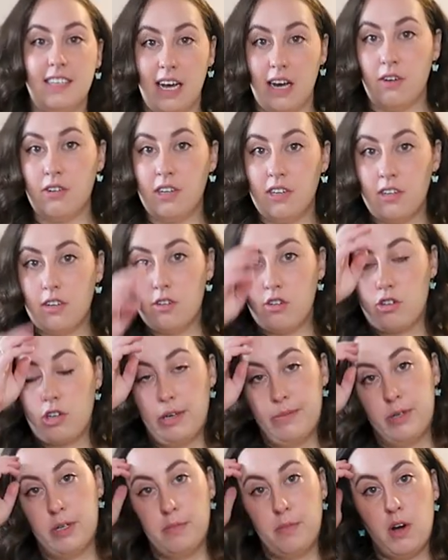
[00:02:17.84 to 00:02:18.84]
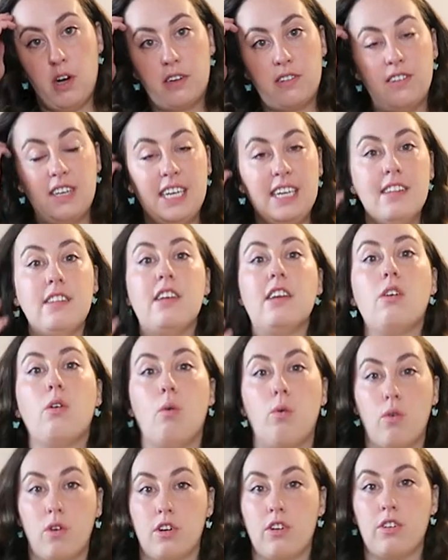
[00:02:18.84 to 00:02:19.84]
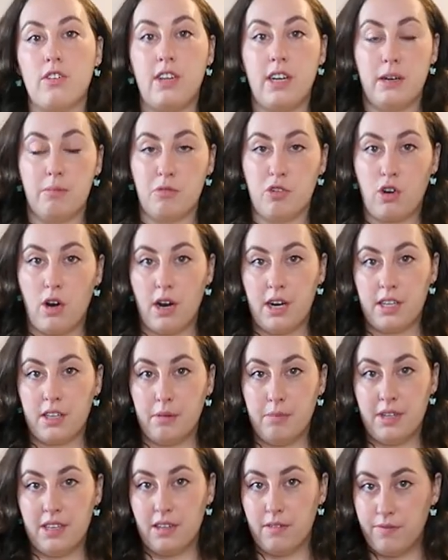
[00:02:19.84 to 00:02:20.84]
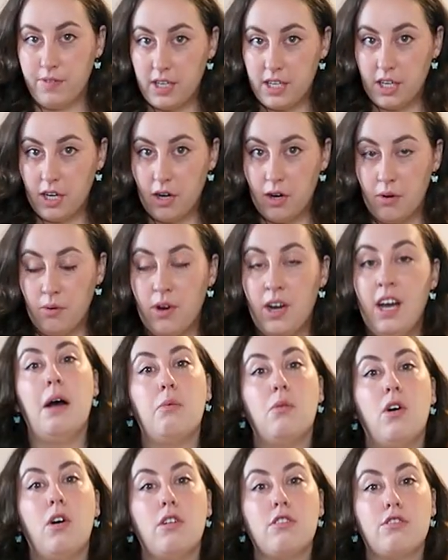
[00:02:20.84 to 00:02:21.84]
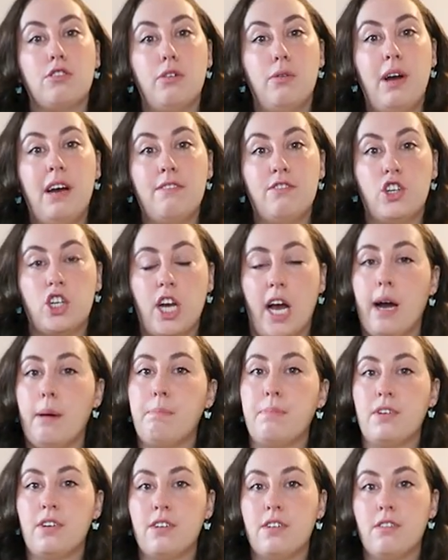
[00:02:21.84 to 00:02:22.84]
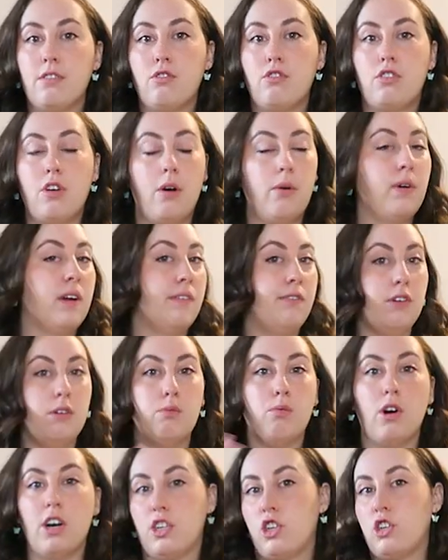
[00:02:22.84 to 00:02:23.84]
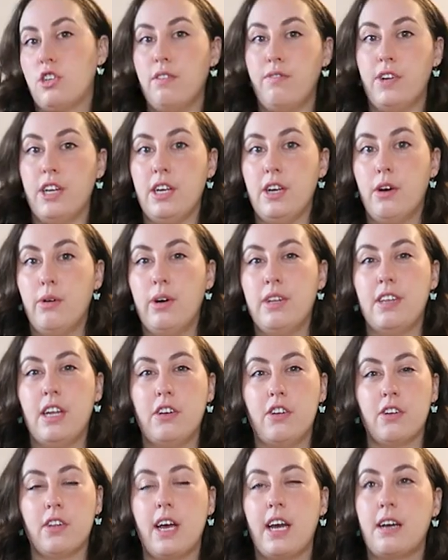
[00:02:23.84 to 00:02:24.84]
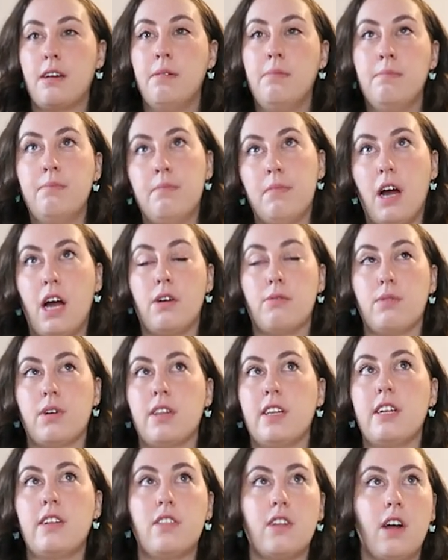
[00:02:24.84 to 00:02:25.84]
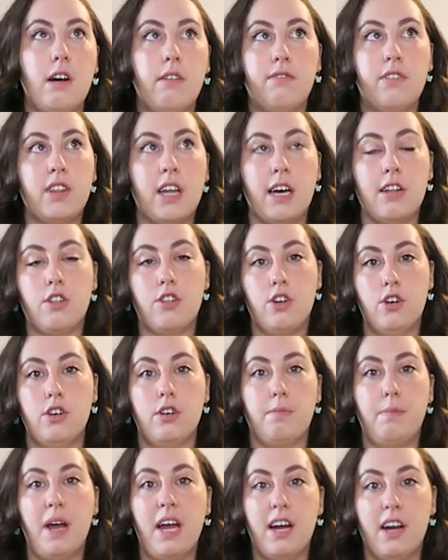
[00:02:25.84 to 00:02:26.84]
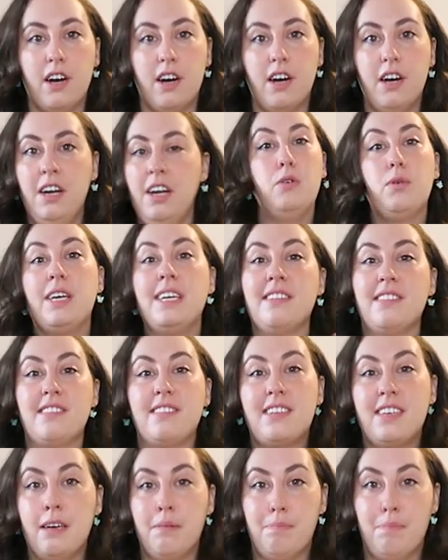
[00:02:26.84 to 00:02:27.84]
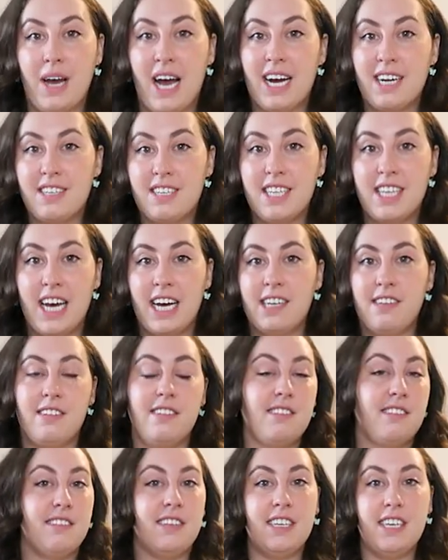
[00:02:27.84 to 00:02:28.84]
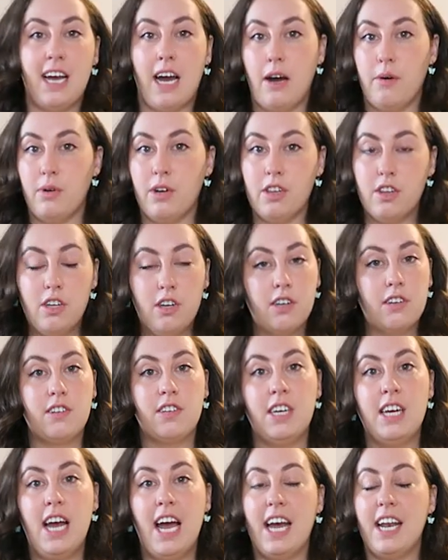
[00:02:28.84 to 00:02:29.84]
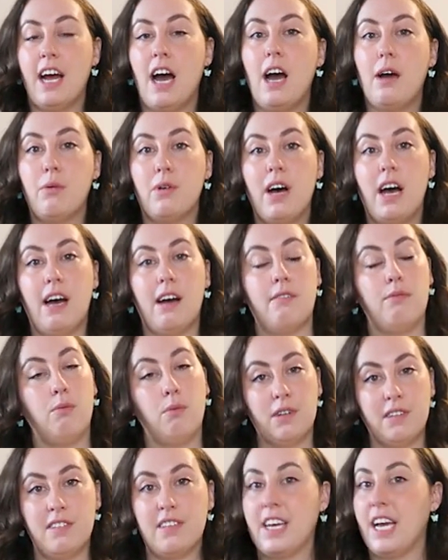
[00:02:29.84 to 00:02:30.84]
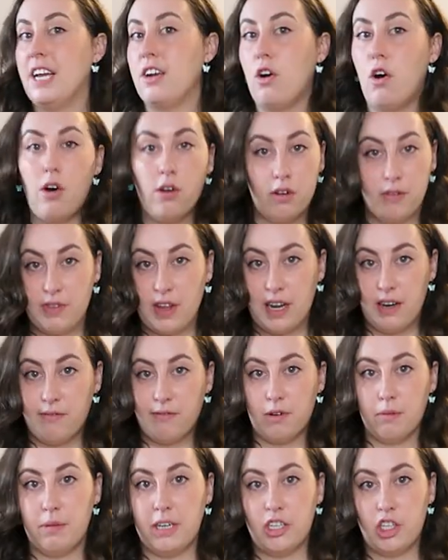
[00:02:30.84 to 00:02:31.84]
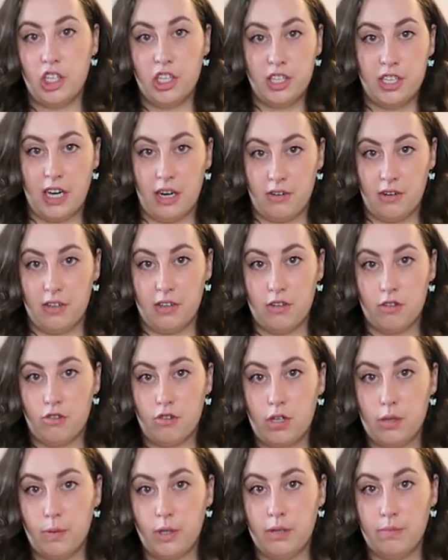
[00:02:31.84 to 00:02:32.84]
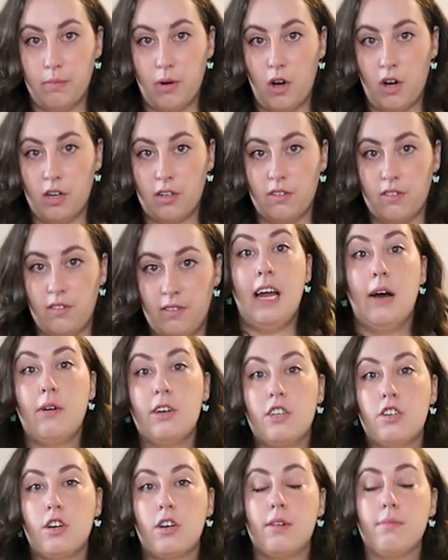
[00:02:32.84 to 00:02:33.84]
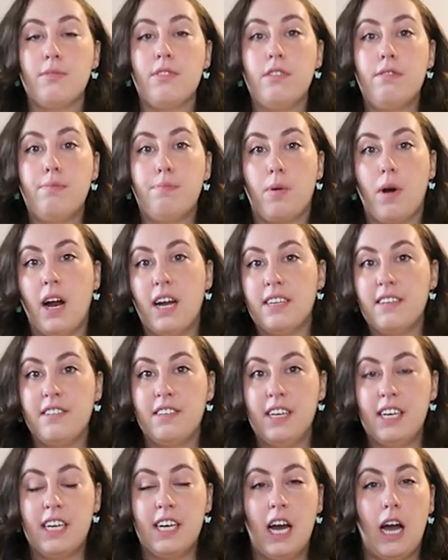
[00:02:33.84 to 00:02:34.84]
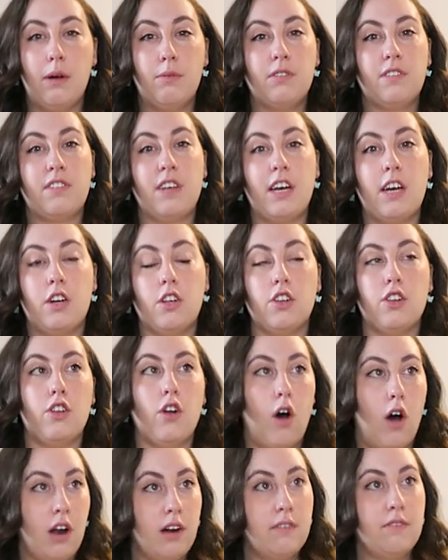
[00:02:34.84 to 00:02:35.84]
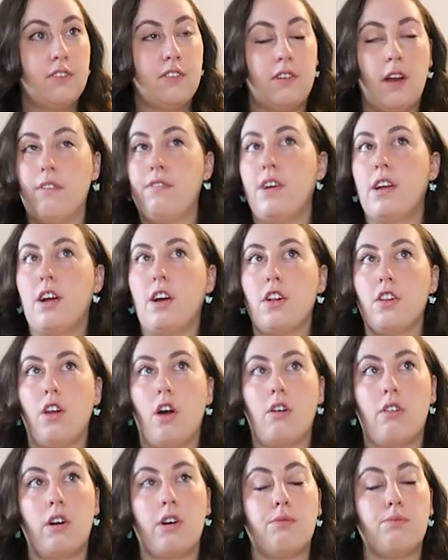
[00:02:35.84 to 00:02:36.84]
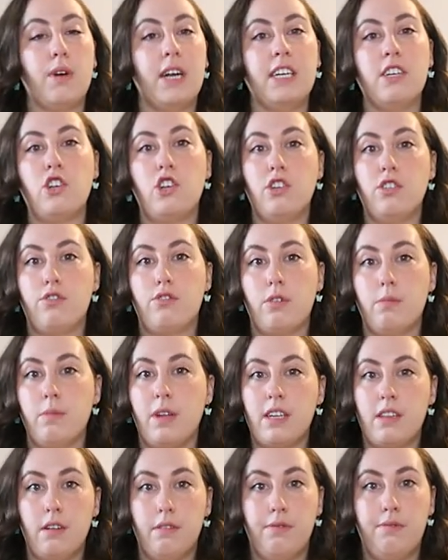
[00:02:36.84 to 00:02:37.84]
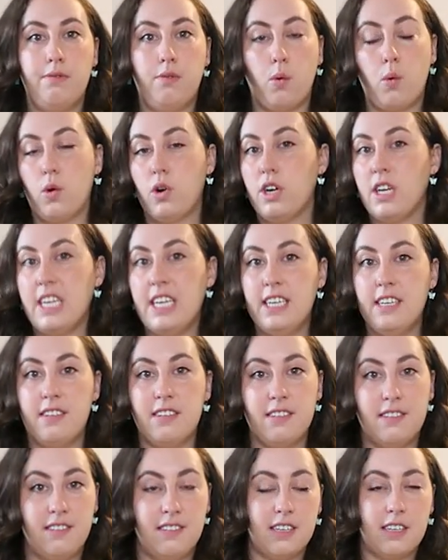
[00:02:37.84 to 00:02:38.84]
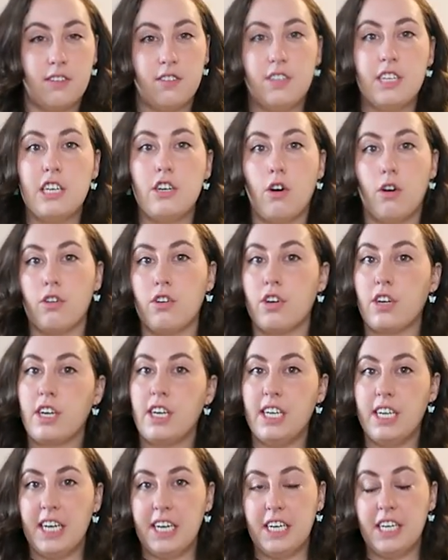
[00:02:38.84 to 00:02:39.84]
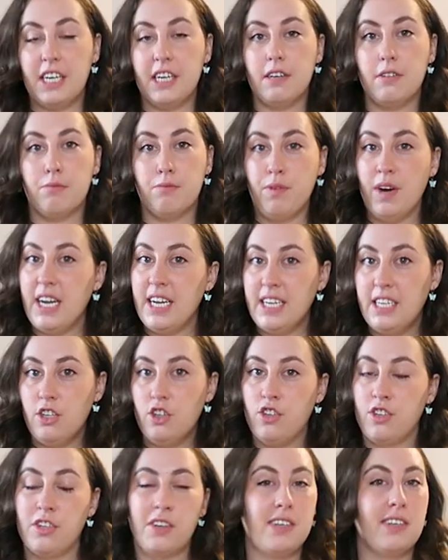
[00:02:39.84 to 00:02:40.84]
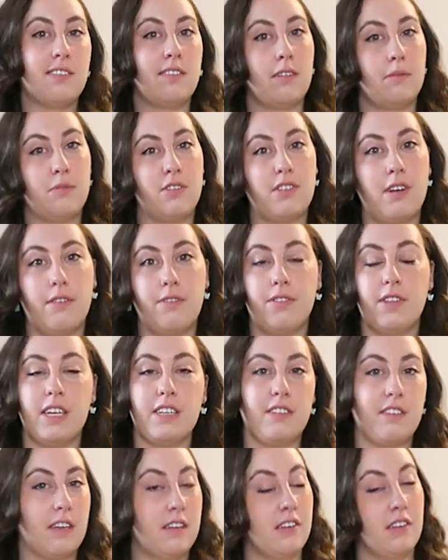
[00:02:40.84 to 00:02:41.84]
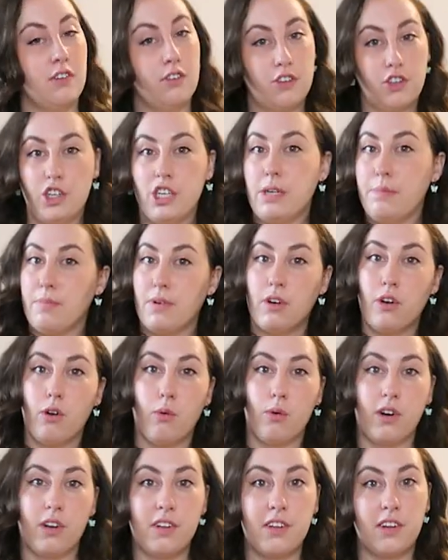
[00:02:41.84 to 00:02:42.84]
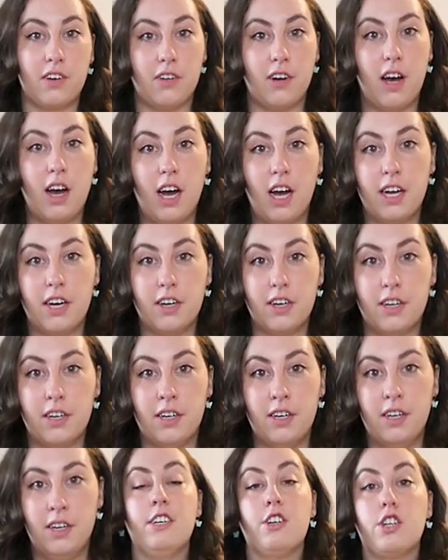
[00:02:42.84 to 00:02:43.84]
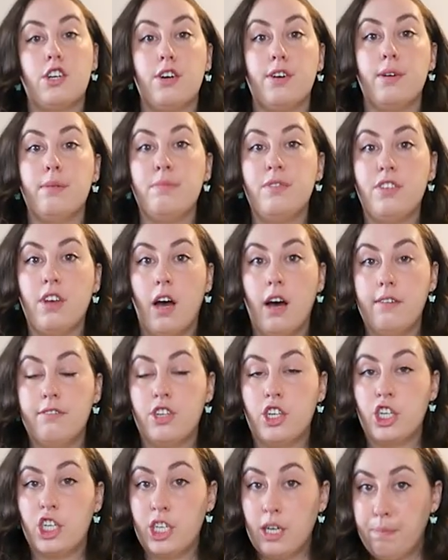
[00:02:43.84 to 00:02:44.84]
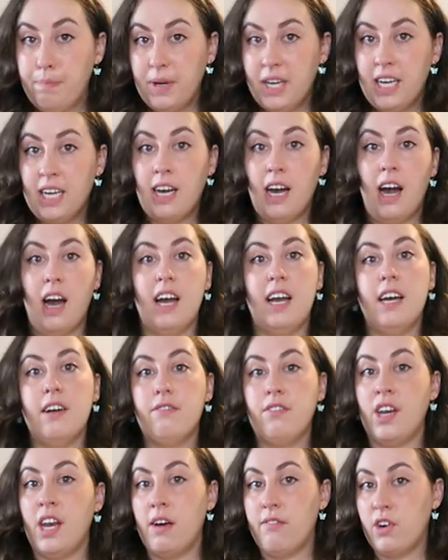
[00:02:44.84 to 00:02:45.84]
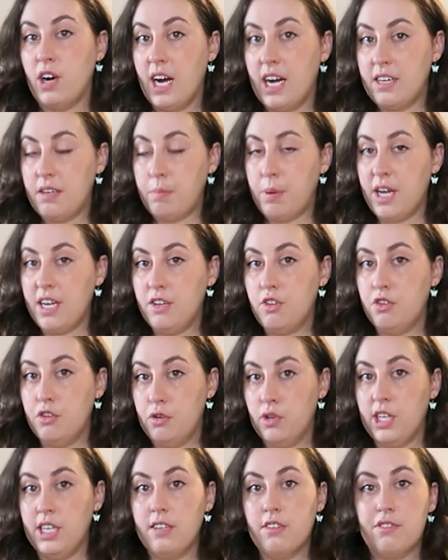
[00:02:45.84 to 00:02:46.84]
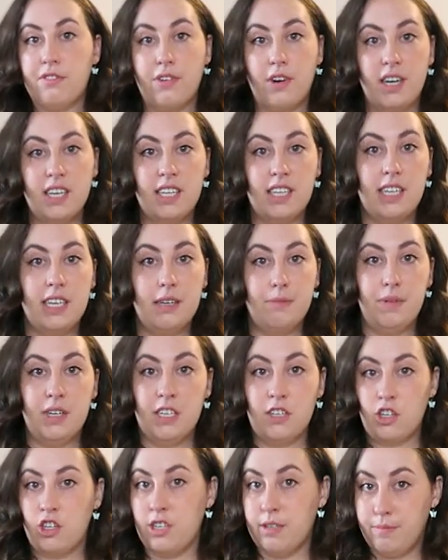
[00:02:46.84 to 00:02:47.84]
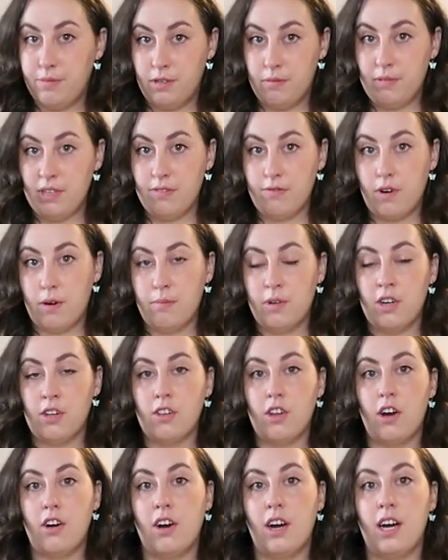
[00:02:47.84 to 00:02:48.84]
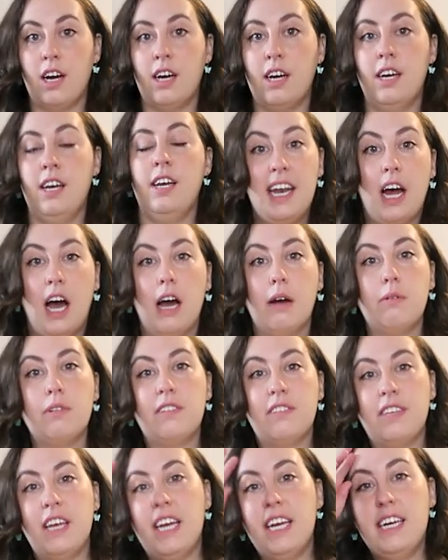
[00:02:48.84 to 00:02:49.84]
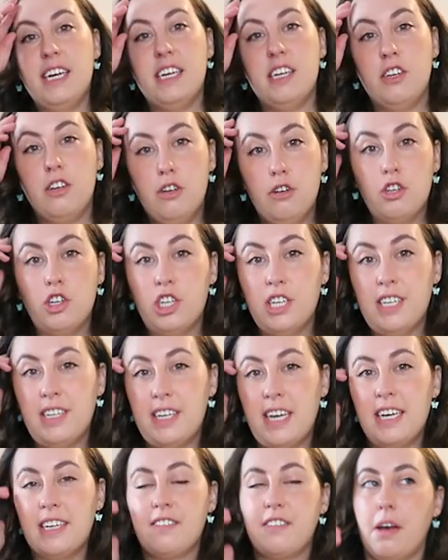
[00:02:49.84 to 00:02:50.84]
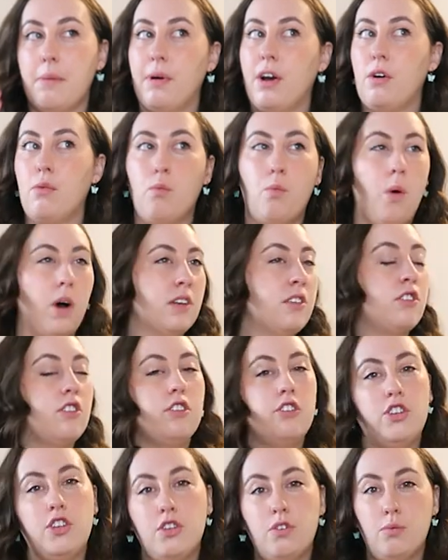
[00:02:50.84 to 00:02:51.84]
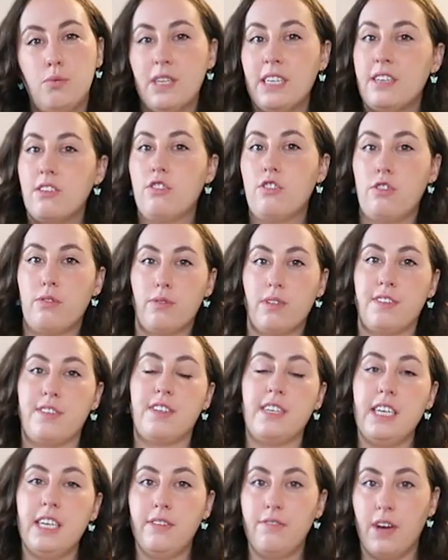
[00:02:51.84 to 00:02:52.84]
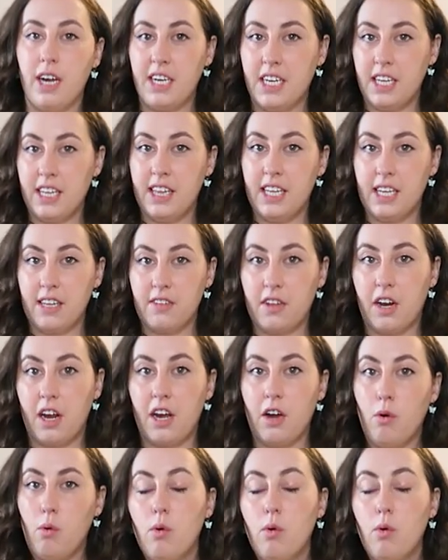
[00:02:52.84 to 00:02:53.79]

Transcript: down in the description box in the order that I'm trying them in the video. I will also have chapters, so if you watch the video and then you're like, hmm, I really loved that third pair, you can skip back to that to see how it looked and I will have, once again, all of that information down in the description box. Now, in terms of pricing, I would say a lot of stuff at Halara ranges from like the 40 to $60 Canadian range. There is some stuff that's a little cheaper or a little higher. In terms of shipping, I have never had to pay duties for anything being shipped to me from Halara. And I would say it usually takes about one to two weeks to receive anything that I